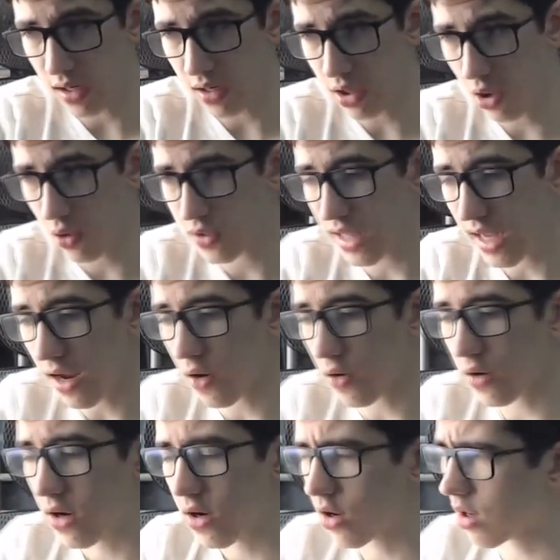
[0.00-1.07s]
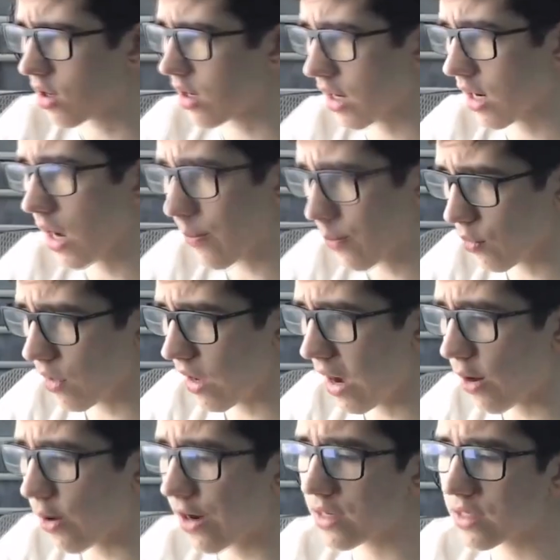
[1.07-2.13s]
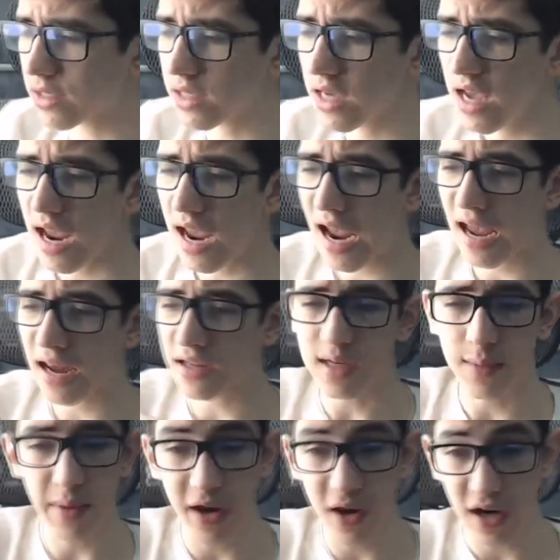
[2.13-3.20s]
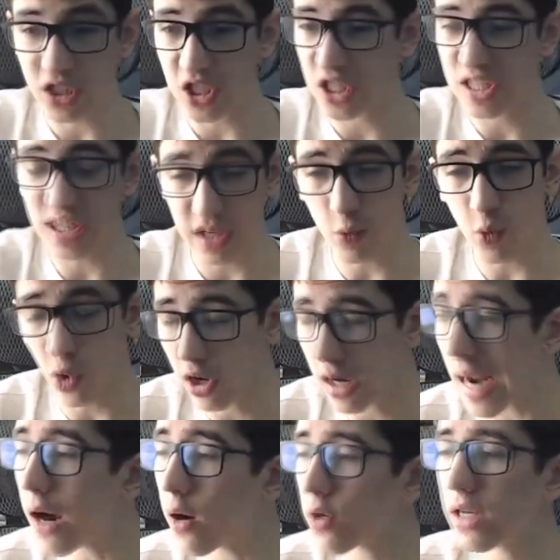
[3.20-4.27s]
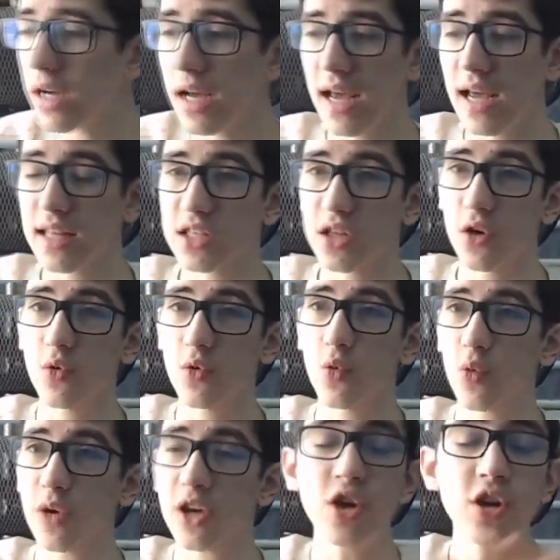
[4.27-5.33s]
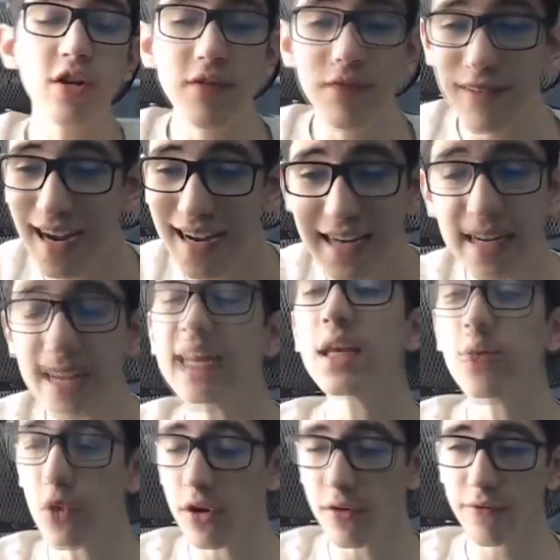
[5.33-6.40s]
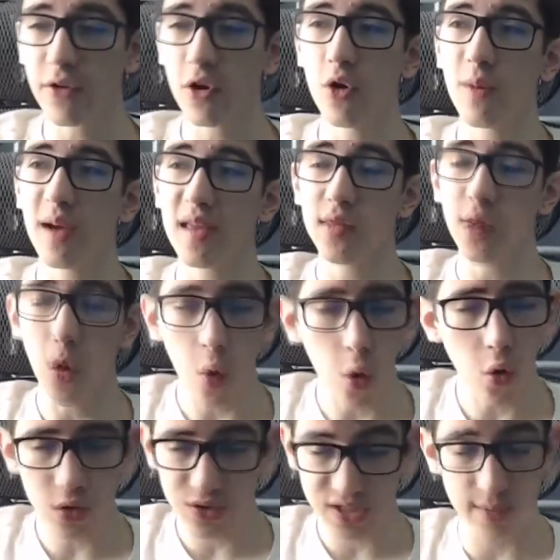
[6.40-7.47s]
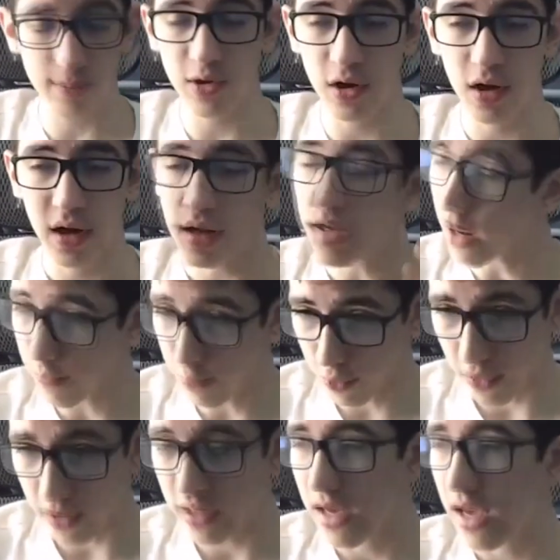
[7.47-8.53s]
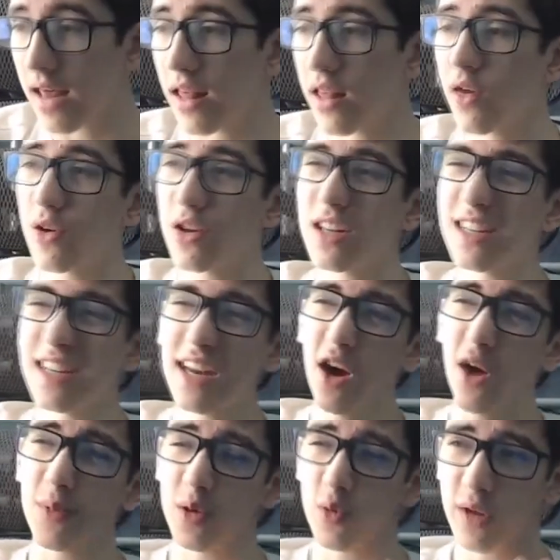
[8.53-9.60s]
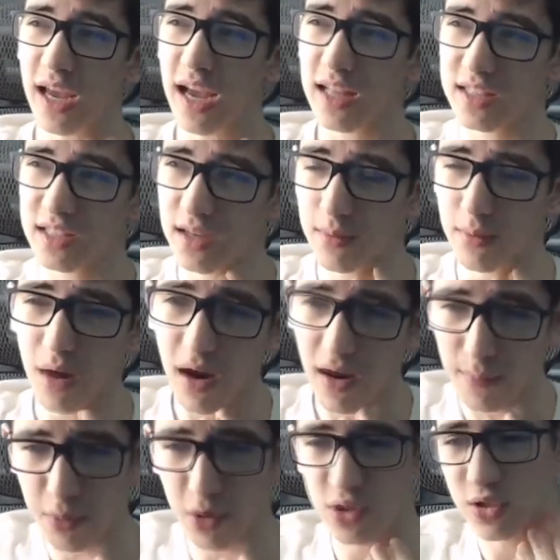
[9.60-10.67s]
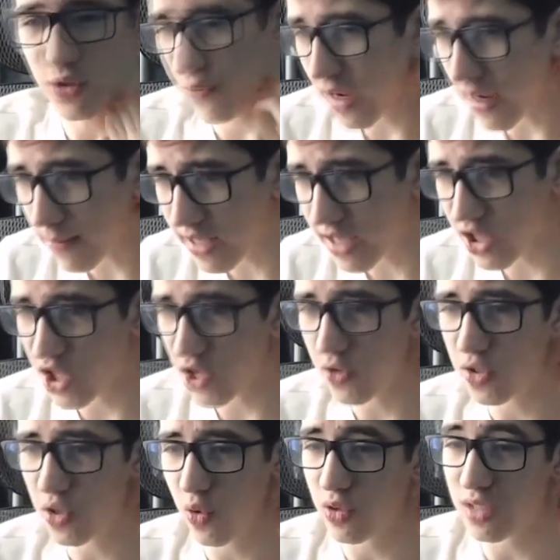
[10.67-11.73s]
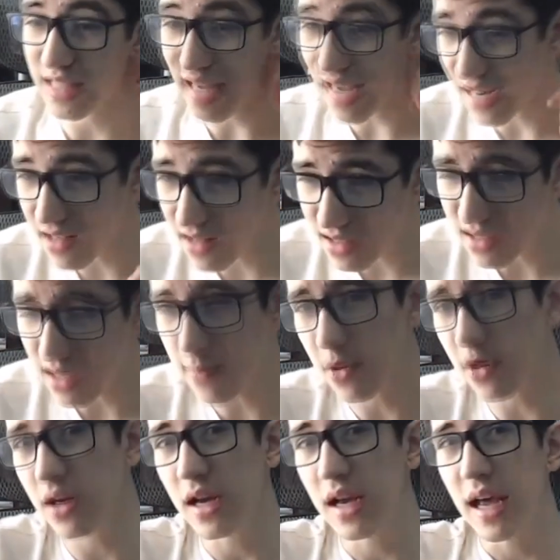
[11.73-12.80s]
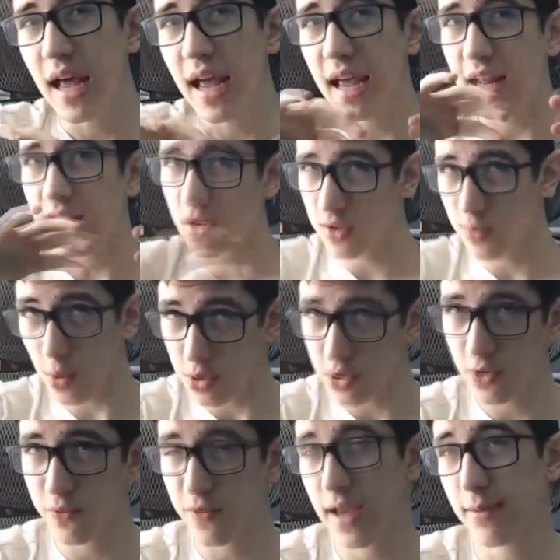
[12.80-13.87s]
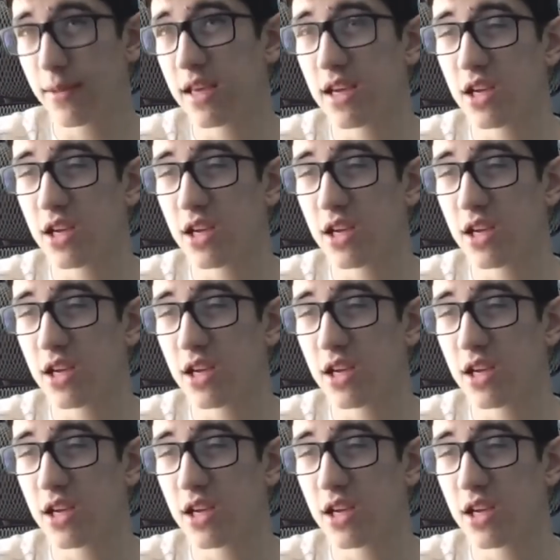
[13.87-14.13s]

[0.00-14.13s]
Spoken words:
closed down a couple areas, and some areas just didn't work out. And so we couldn't find anywhere to film, and the whole summer got ruined. And then it didn't help that we had some personal family issues towards the end of the summer, and those personal family